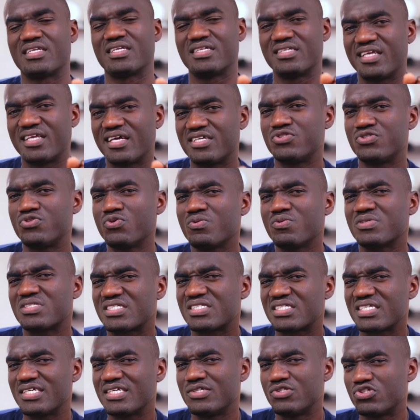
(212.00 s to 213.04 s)
there is no
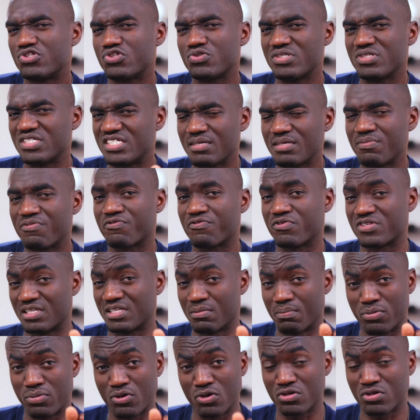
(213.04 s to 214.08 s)
sin too deep for the
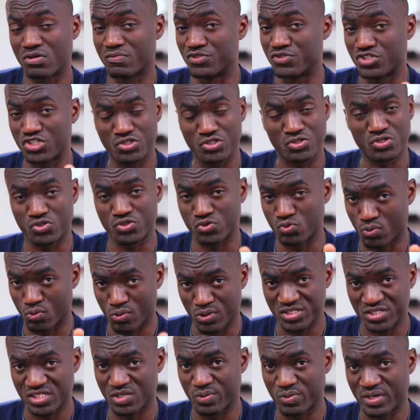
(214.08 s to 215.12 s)
blood of Jesus to
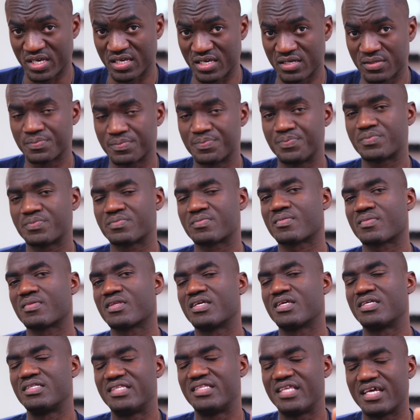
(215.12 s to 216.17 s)
wash away.
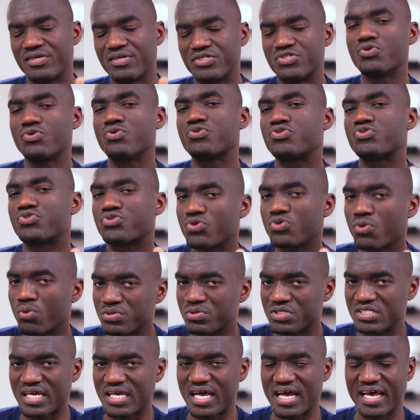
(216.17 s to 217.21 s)
There is no soul
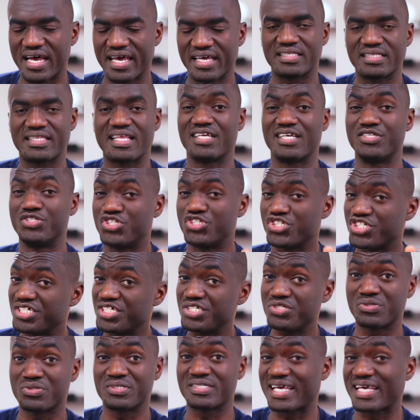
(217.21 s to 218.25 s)
tie that
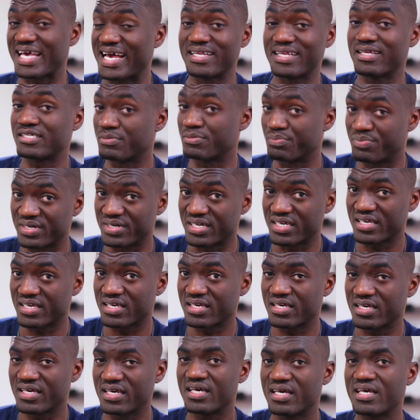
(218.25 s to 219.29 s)
Jesus cannot break.
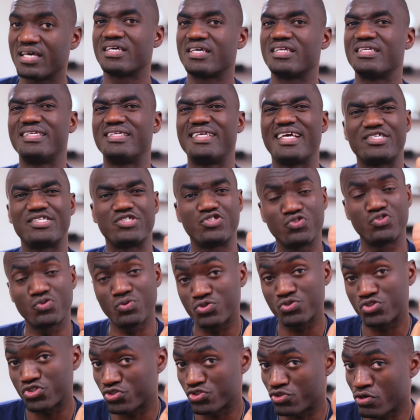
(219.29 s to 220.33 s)
There's no
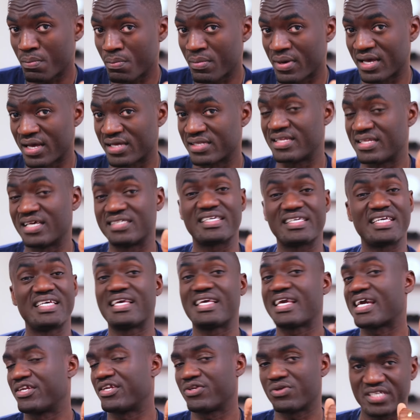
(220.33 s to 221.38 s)
trauma that He
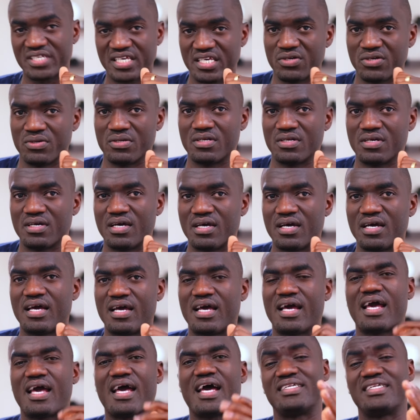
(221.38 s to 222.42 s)
cannot heal.
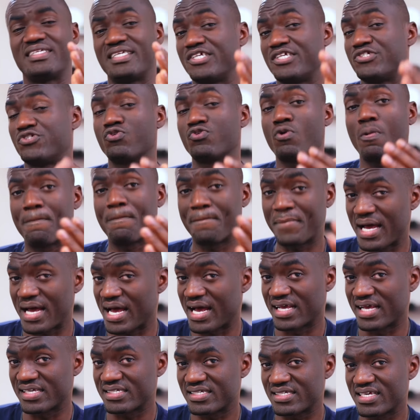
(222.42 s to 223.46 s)
And there's no
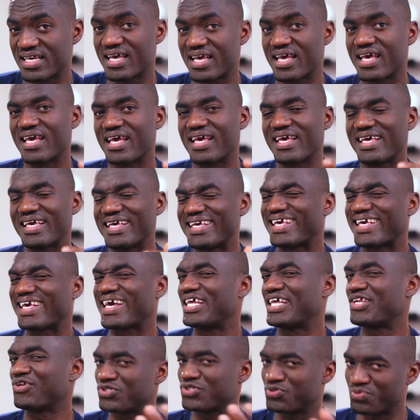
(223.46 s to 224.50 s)
past He
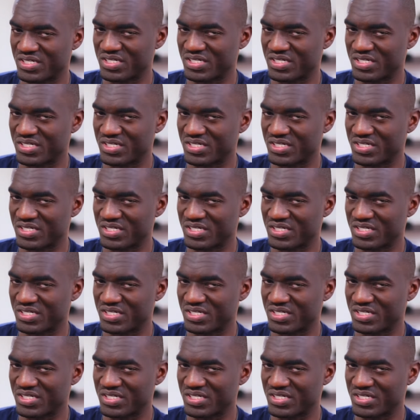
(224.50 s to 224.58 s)
cannot